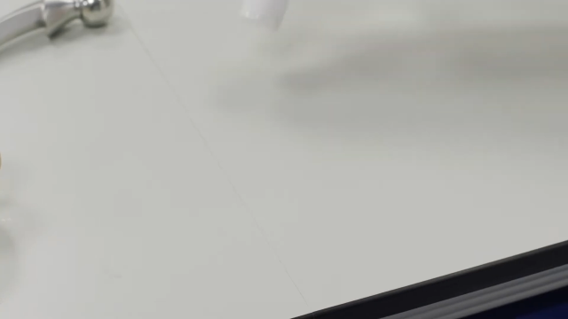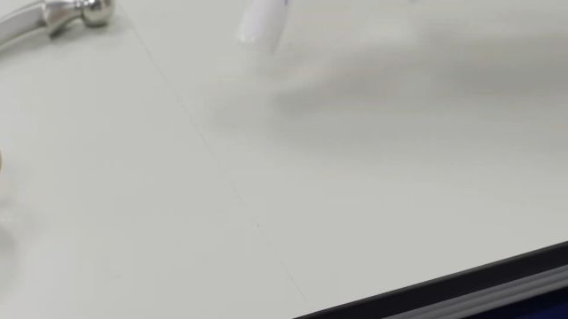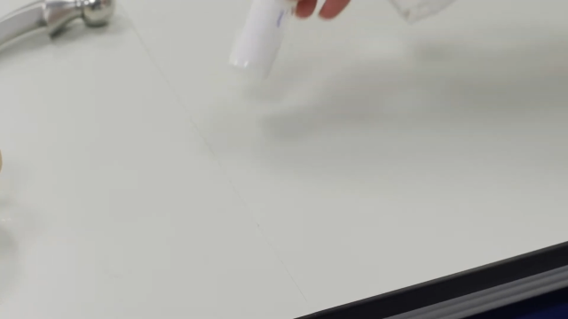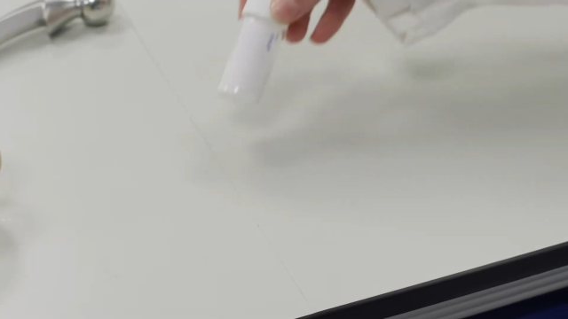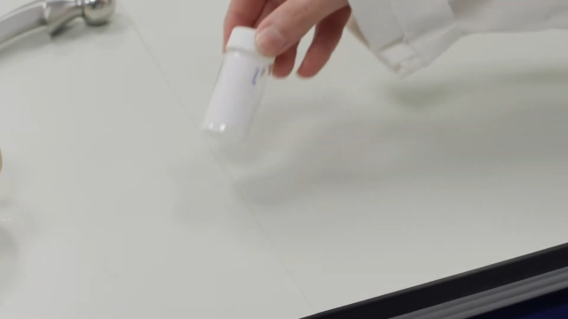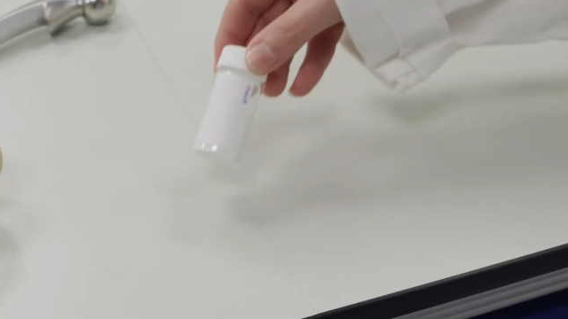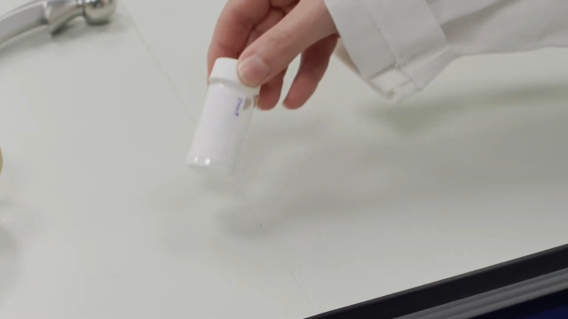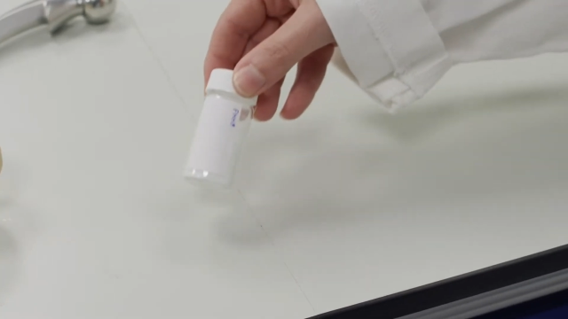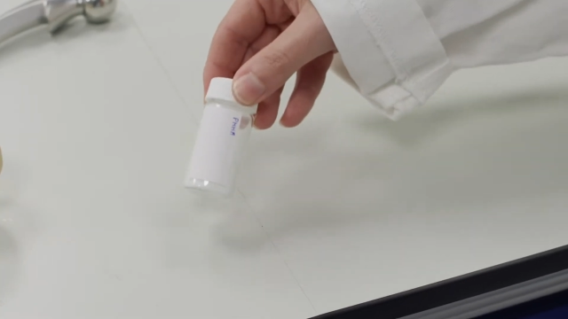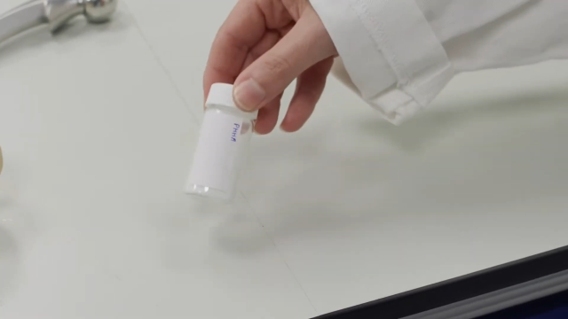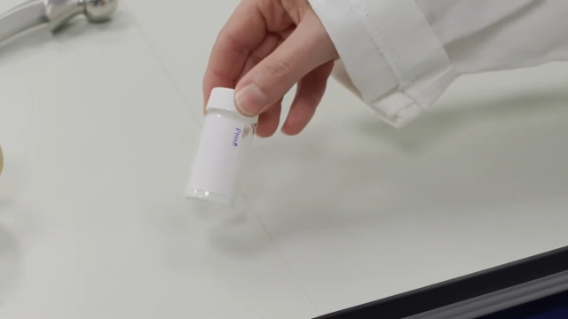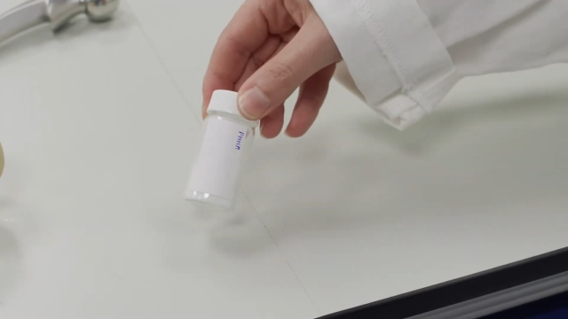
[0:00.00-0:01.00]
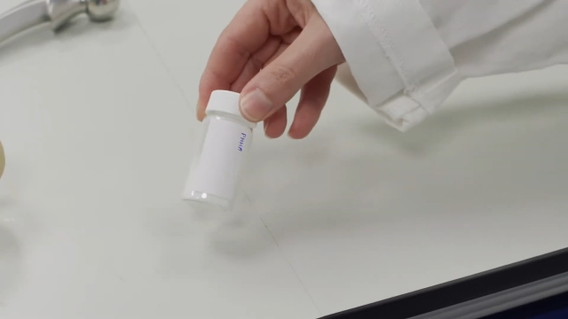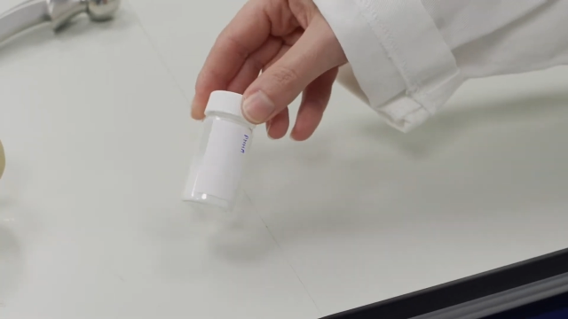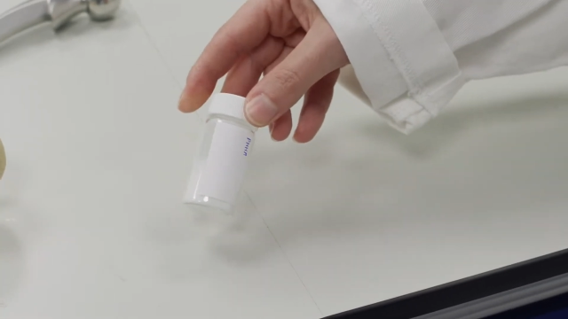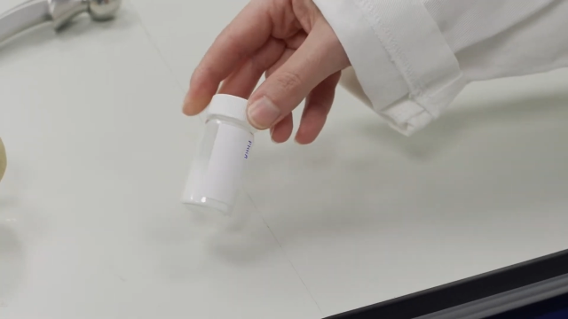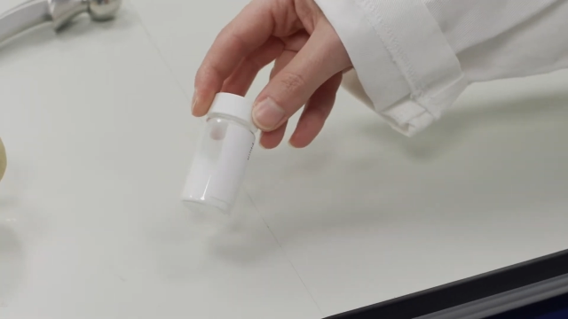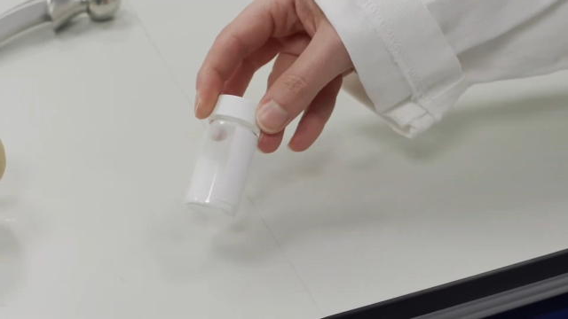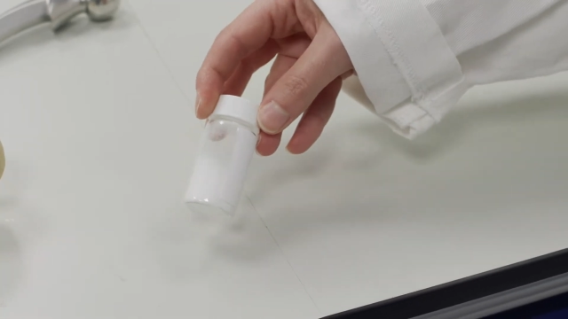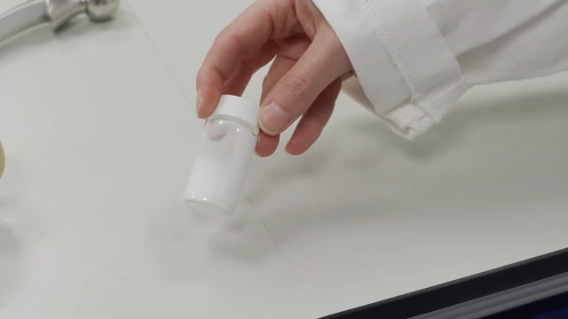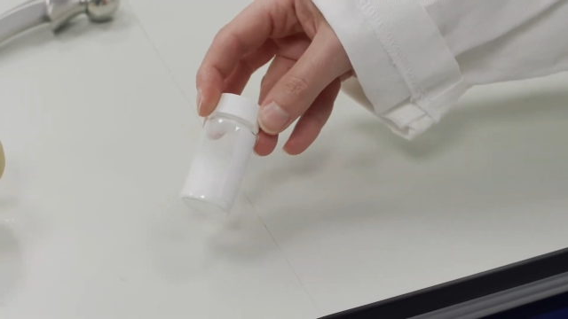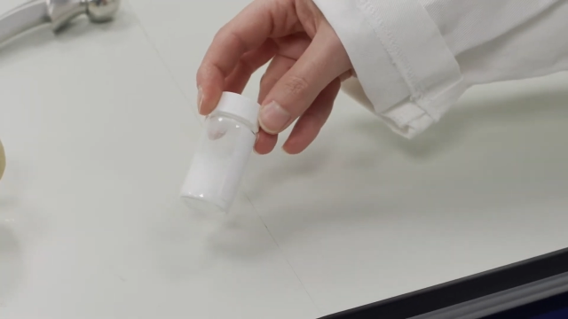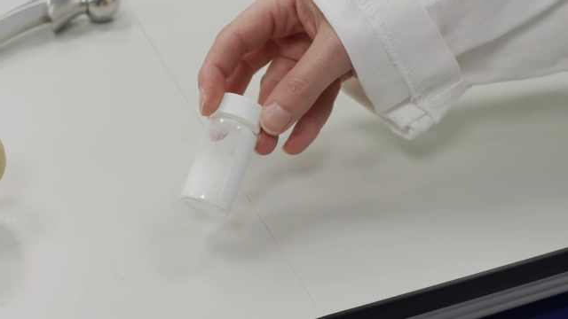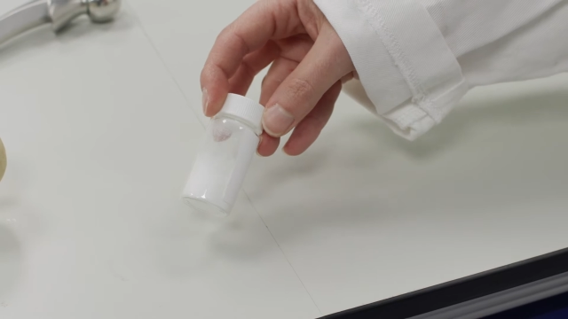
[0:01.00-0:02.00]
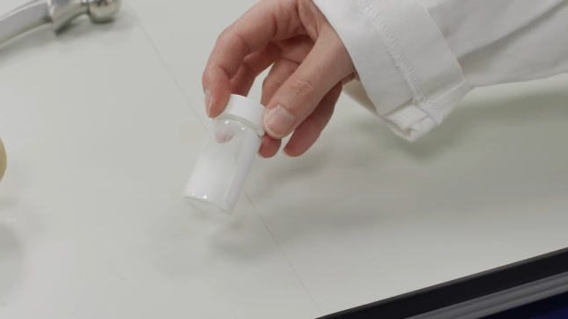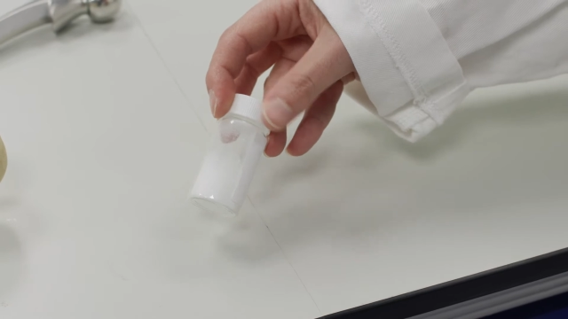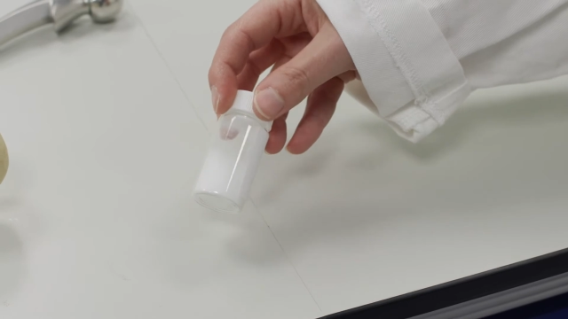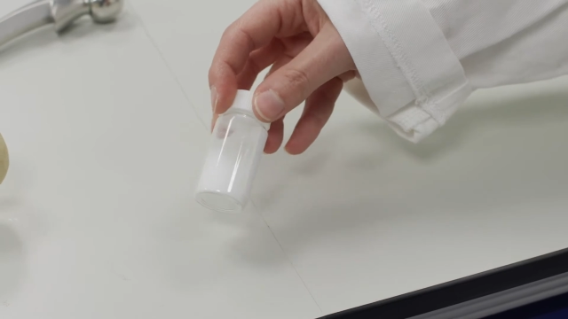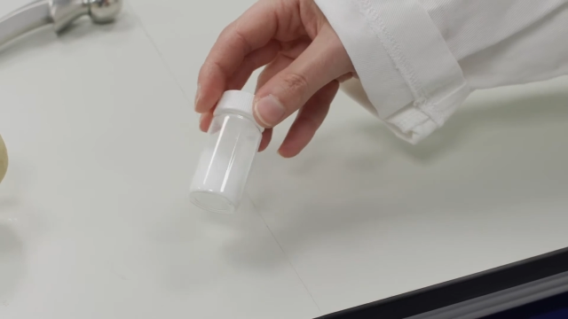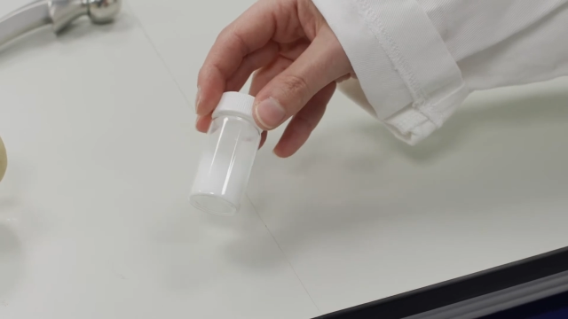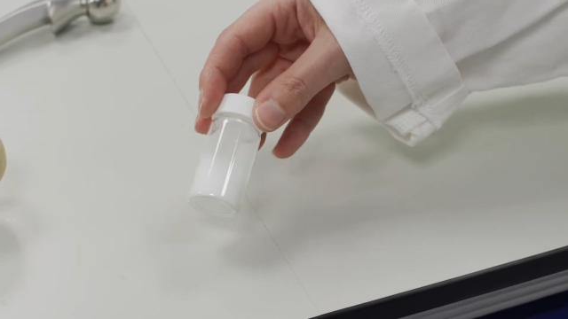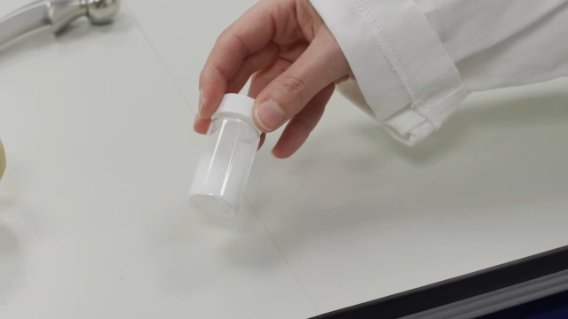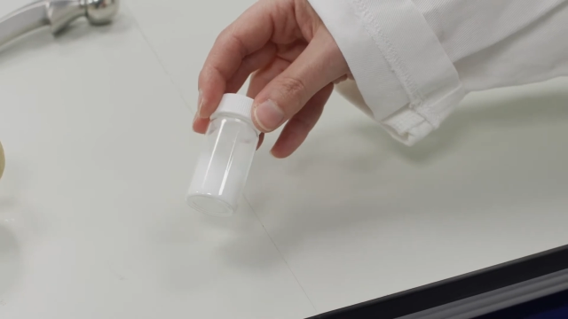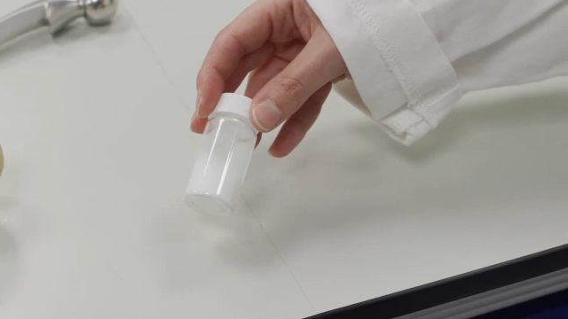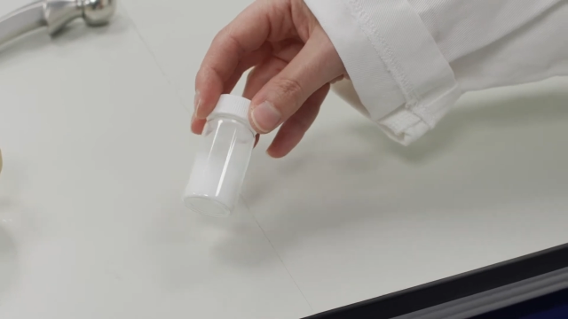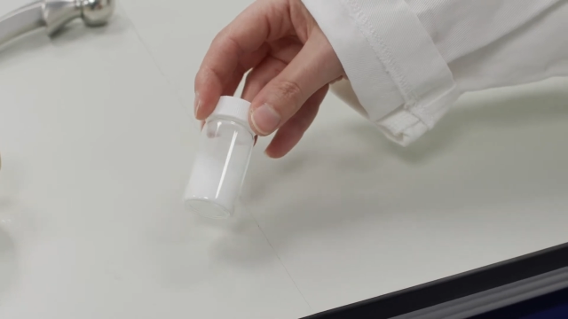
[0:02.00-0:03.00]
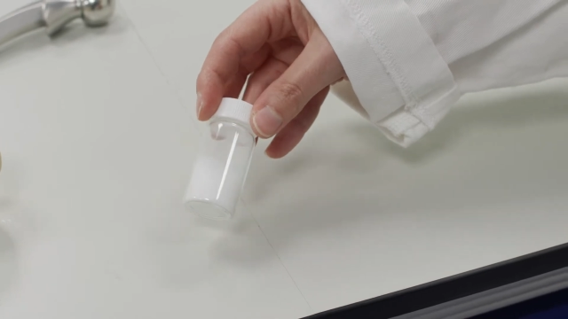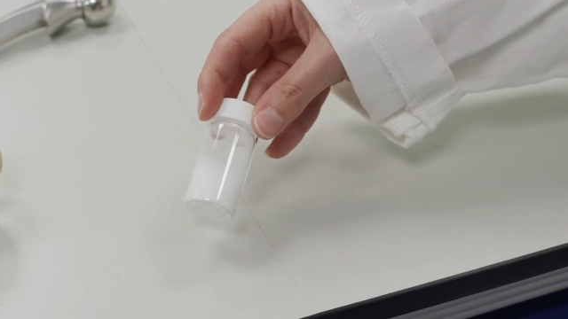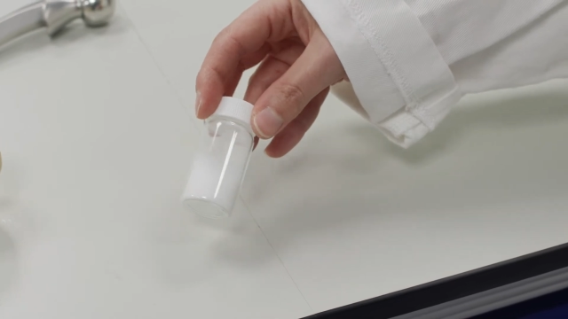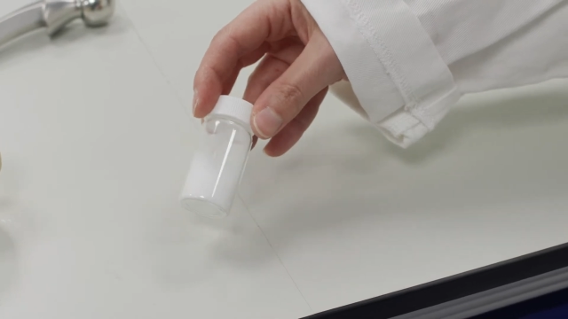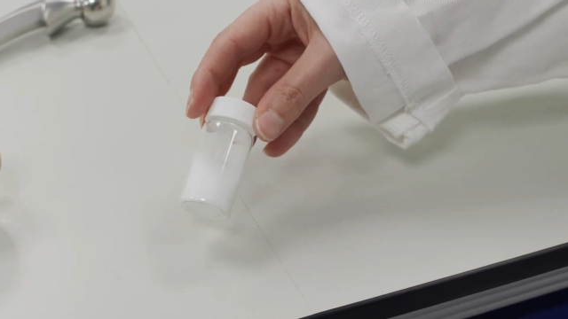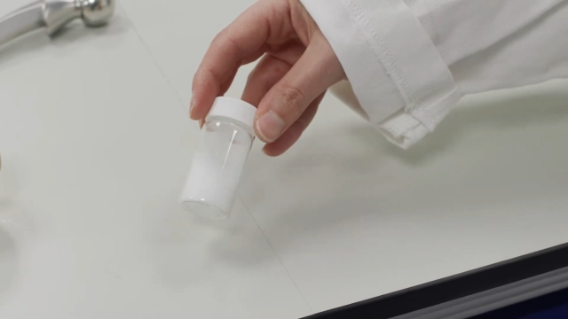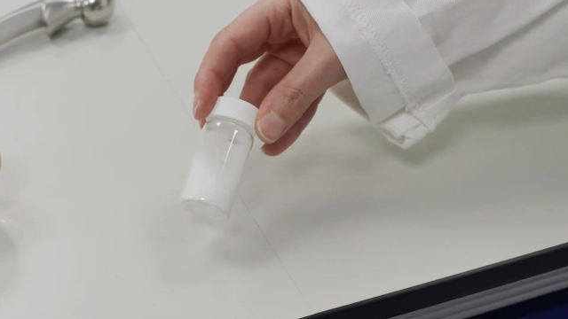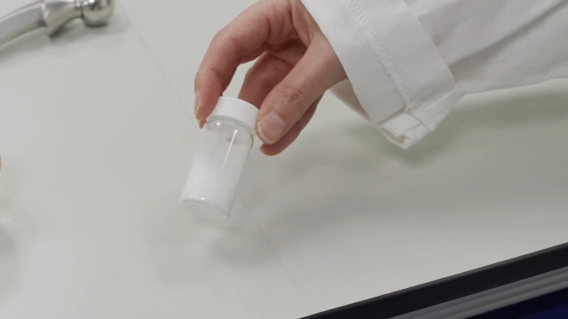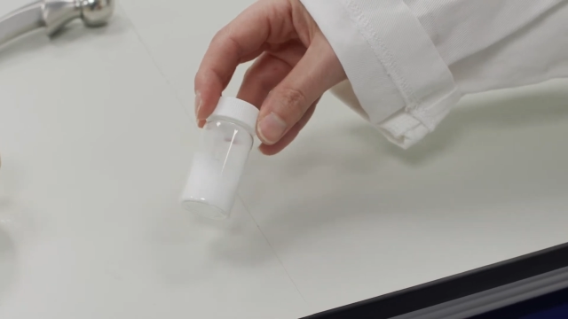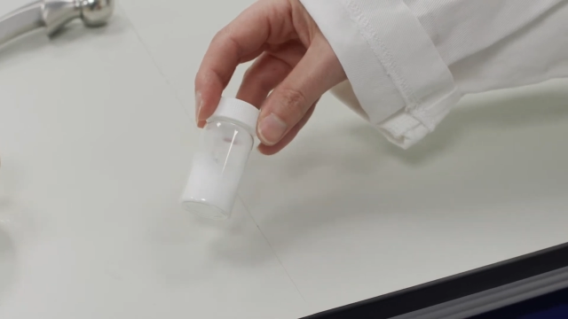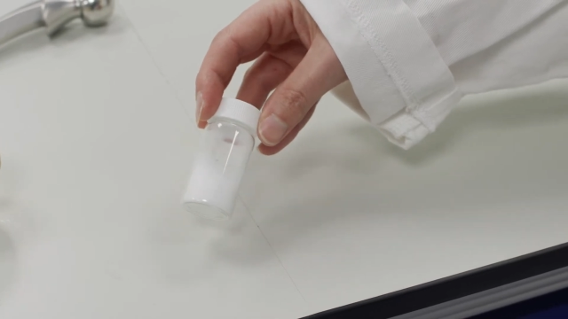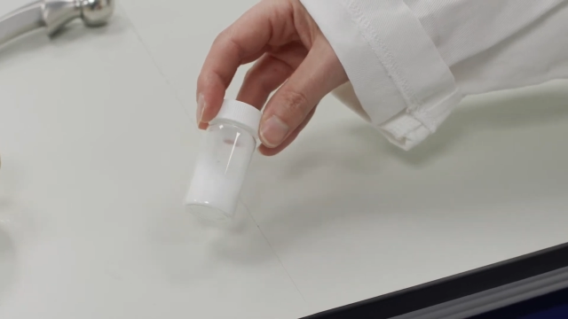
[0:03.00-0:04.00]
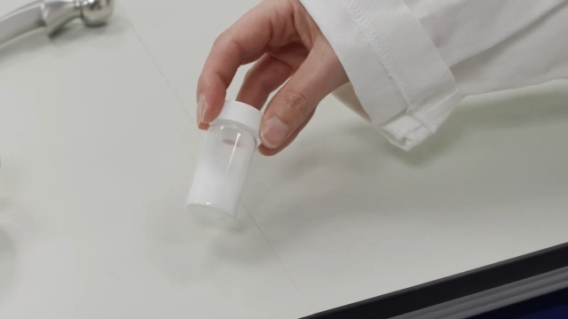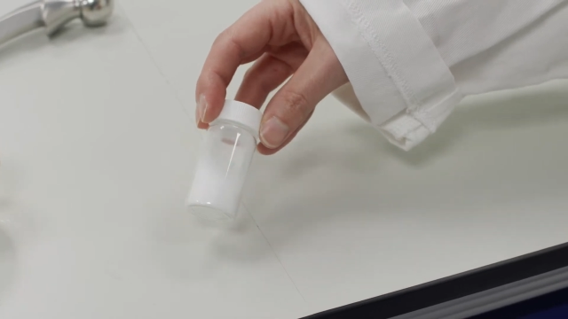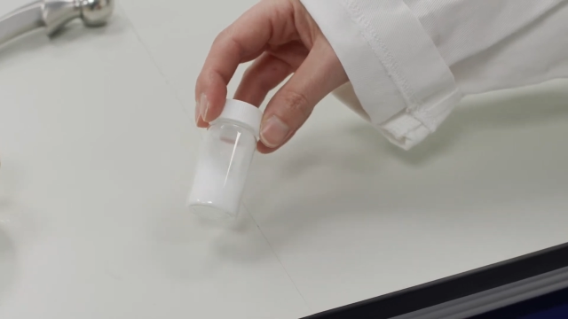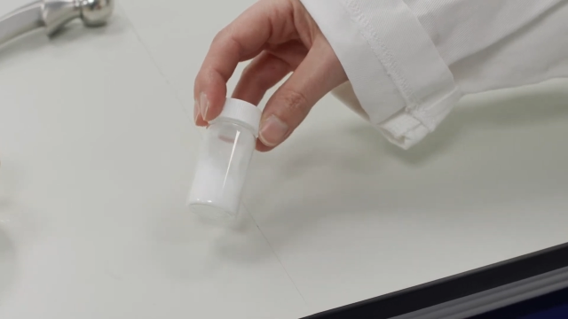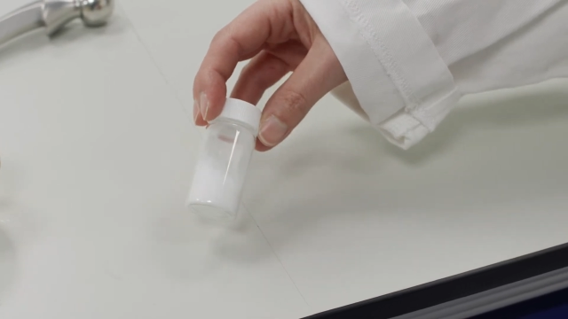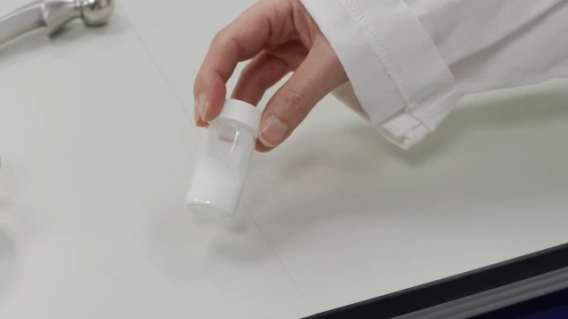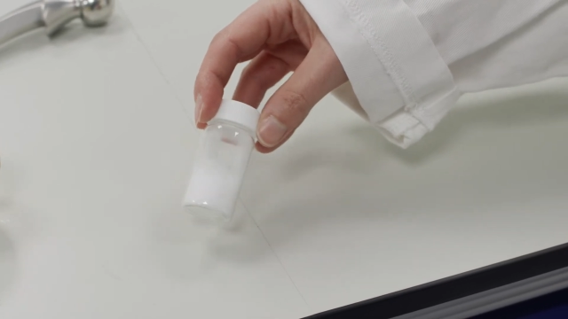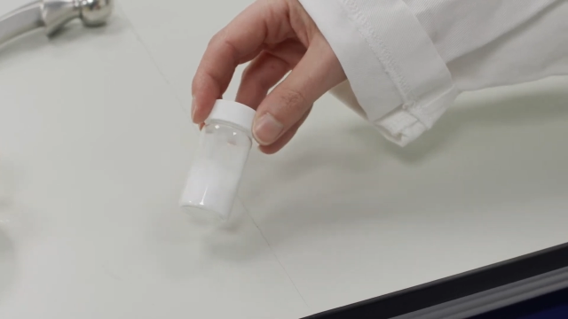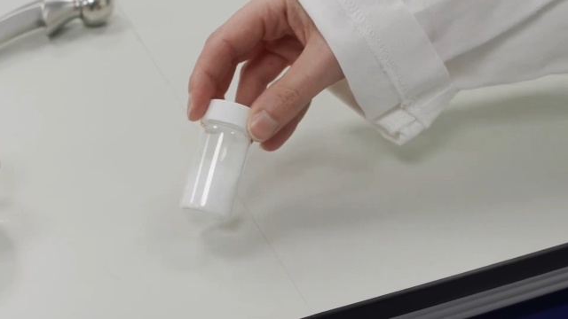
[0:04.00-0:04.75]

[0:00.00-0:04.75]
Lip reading: No face is visible, so there are no lips to read.